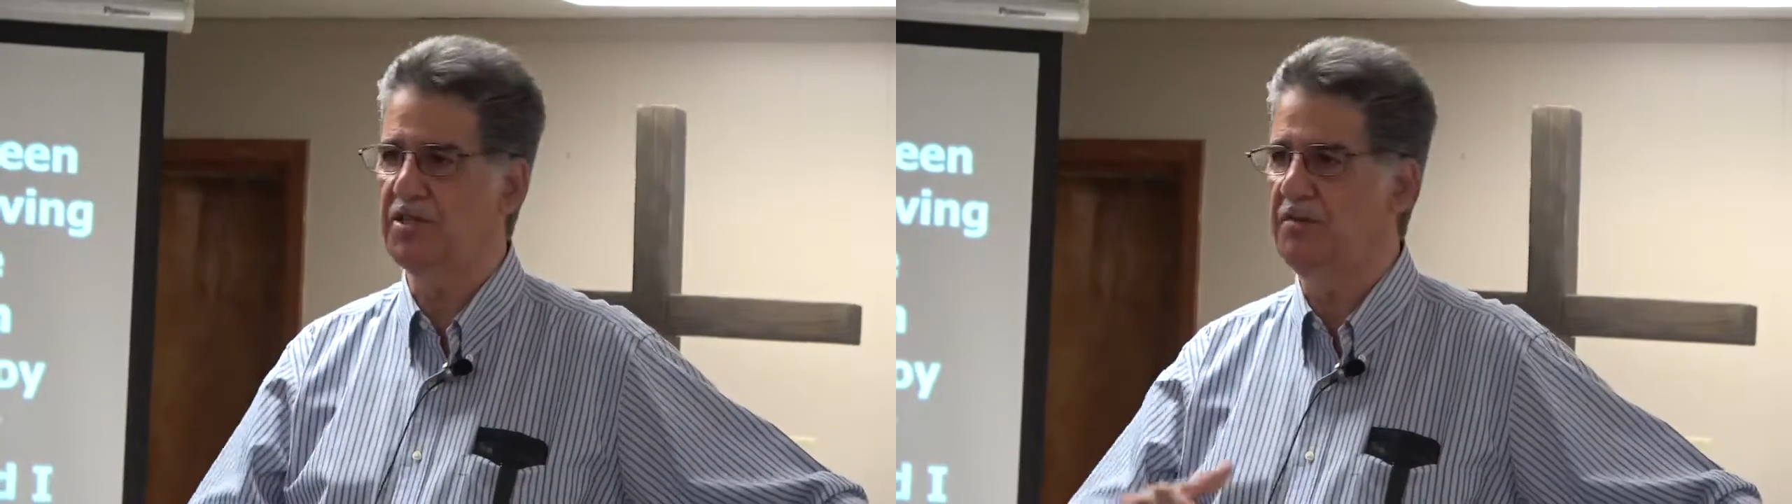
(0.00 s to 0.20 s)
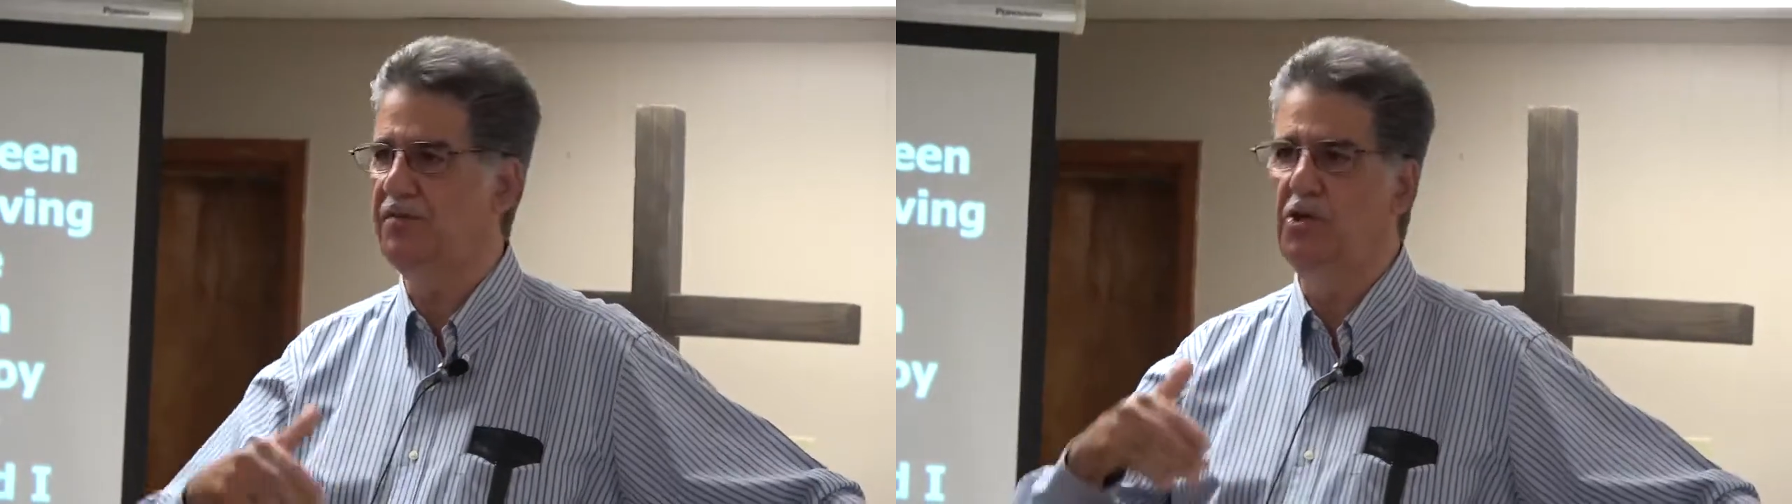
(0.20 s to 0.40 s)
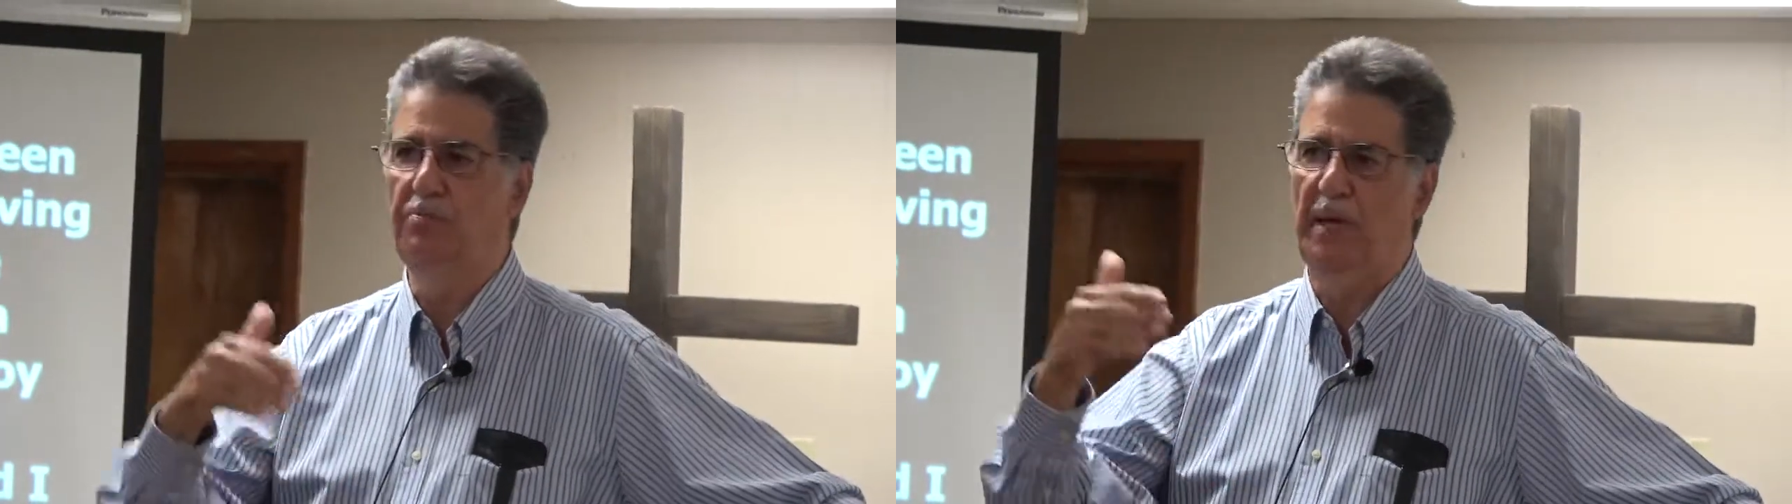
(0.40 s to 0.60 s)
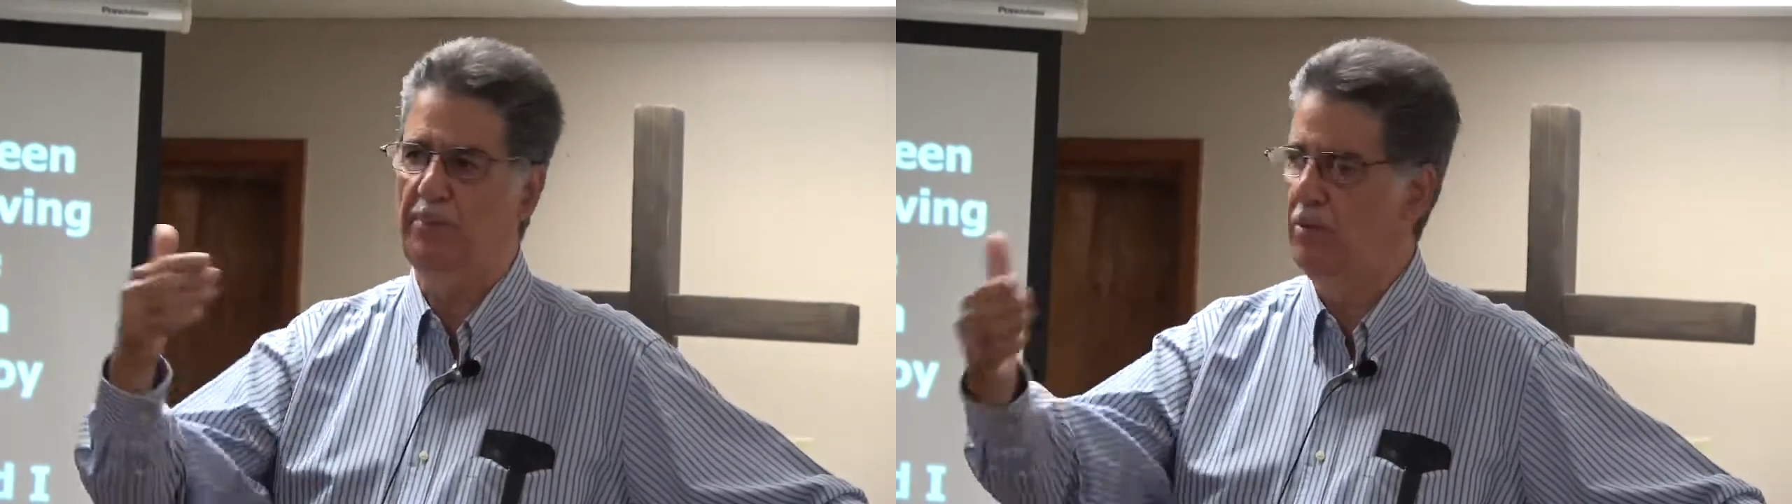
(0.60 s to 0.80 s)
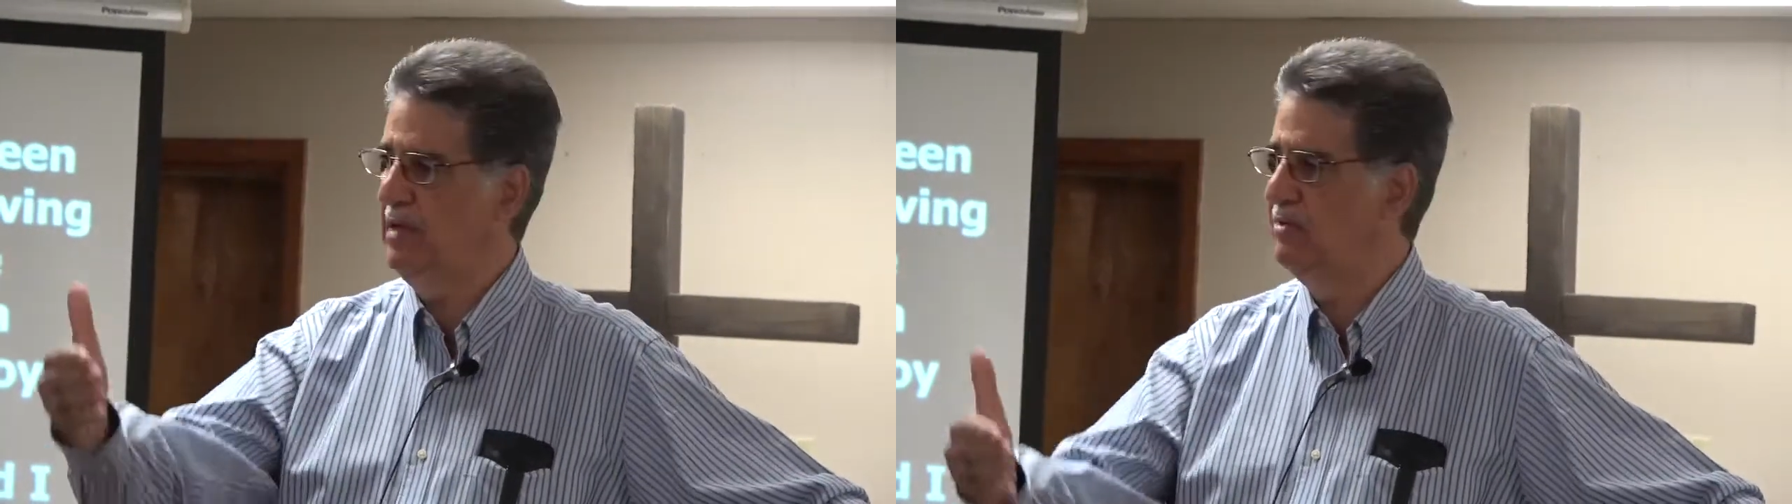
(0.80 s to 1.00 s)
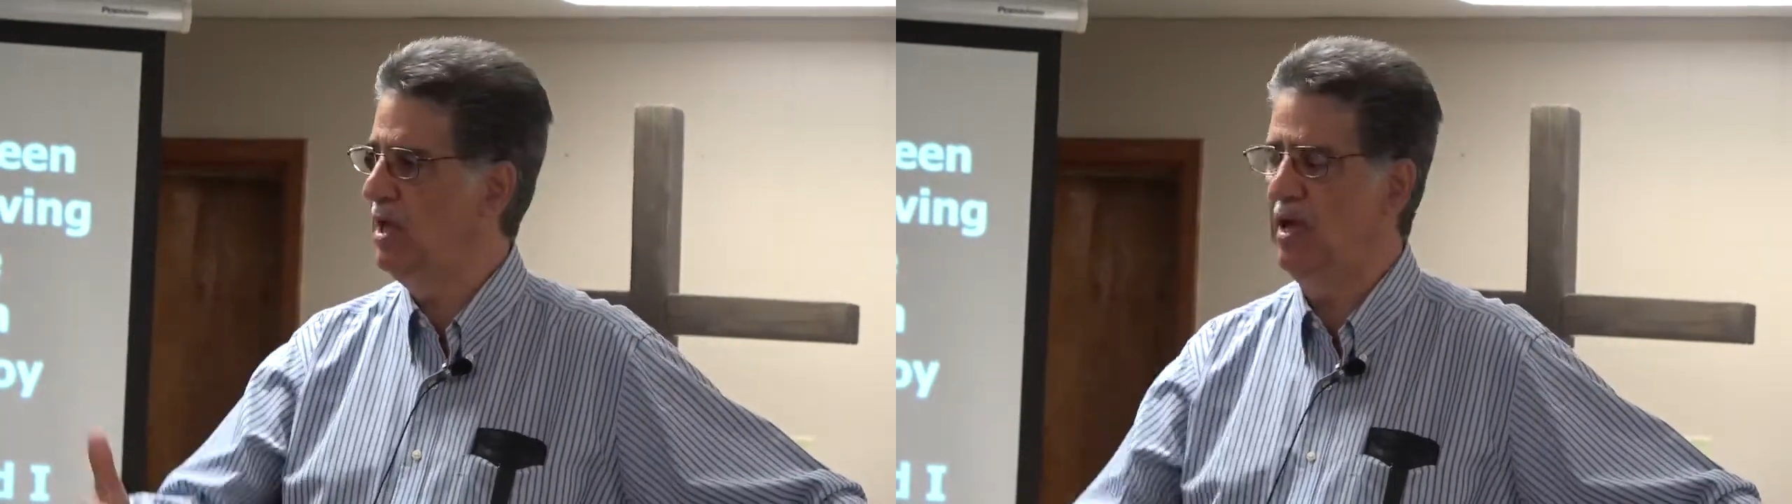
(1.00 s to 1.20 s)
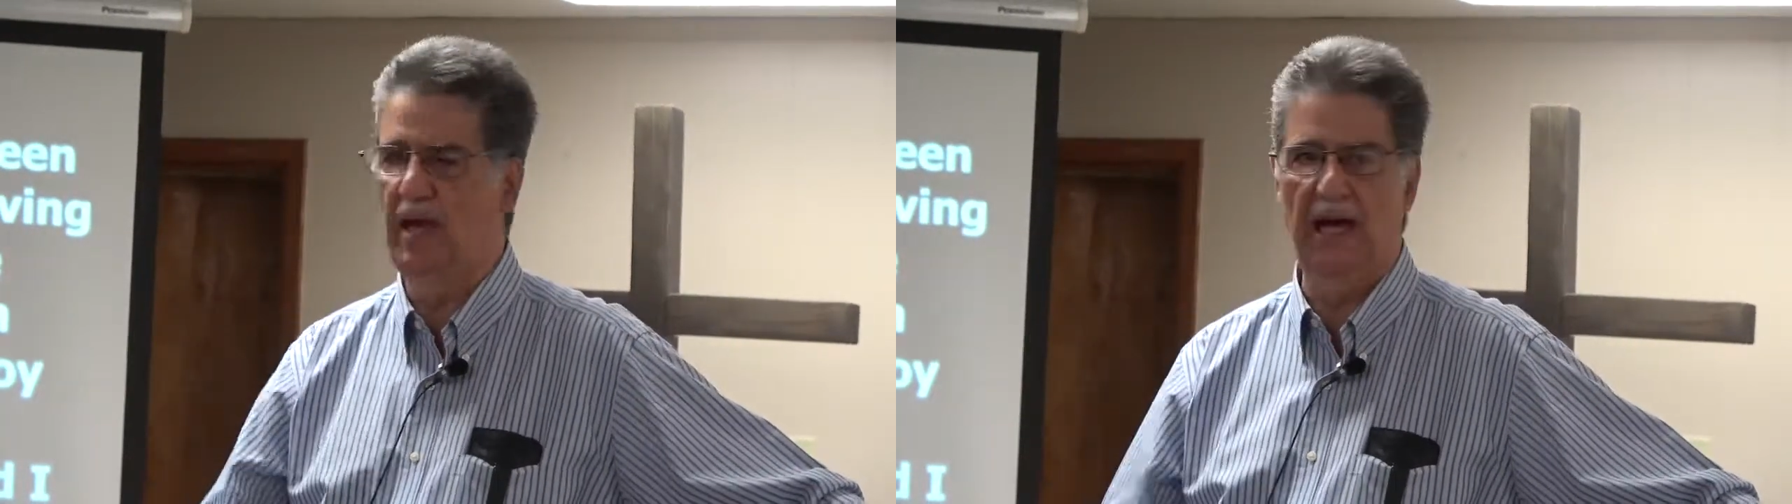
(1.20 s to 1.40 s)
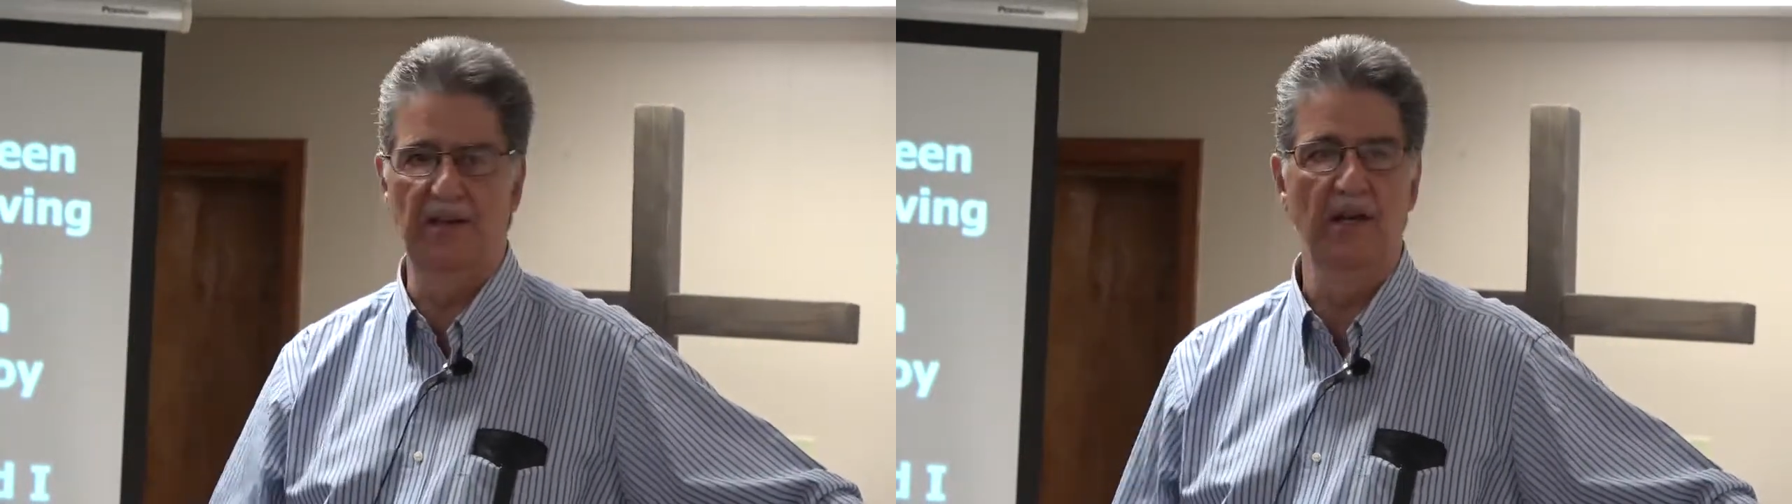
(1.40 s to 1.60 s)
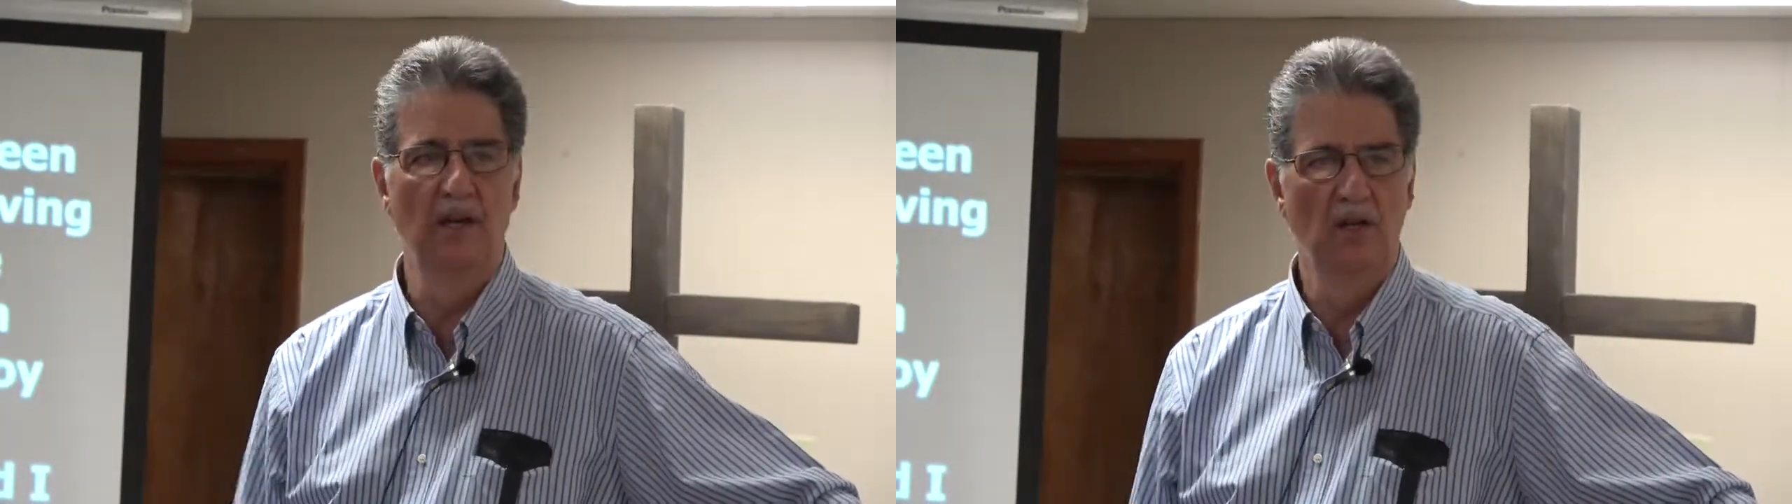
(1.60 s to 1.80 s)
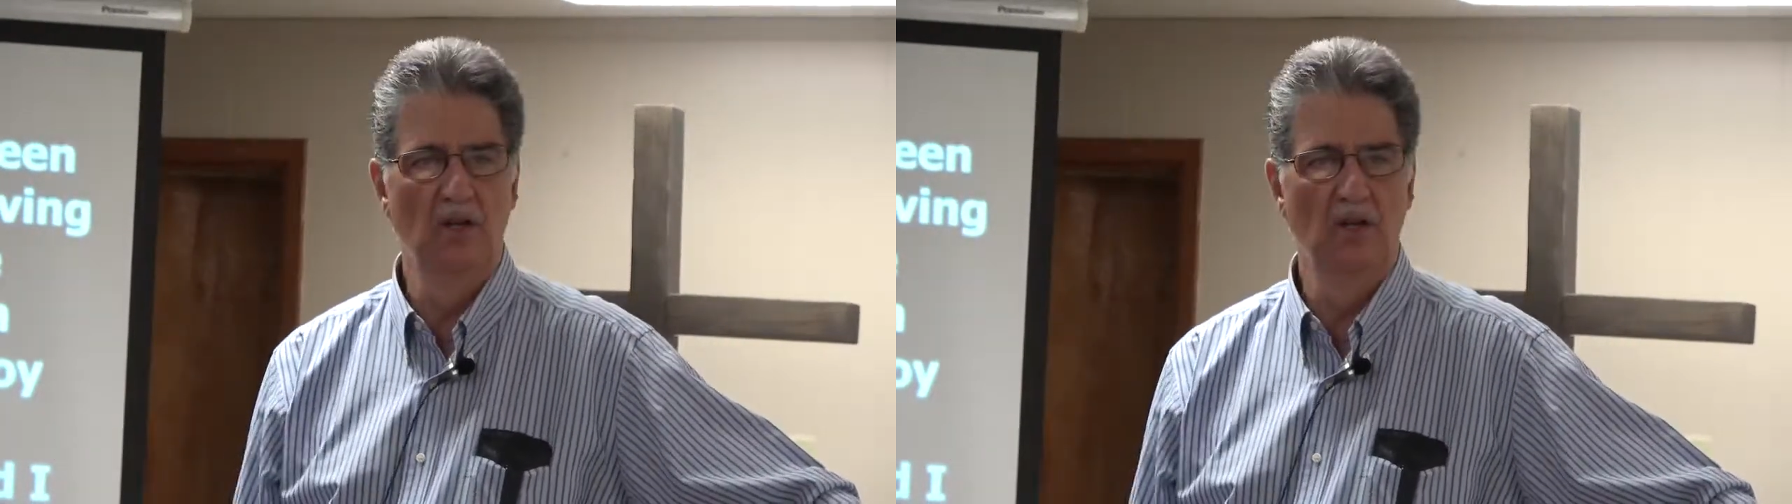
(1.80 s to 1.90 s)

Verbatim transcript: and few people even have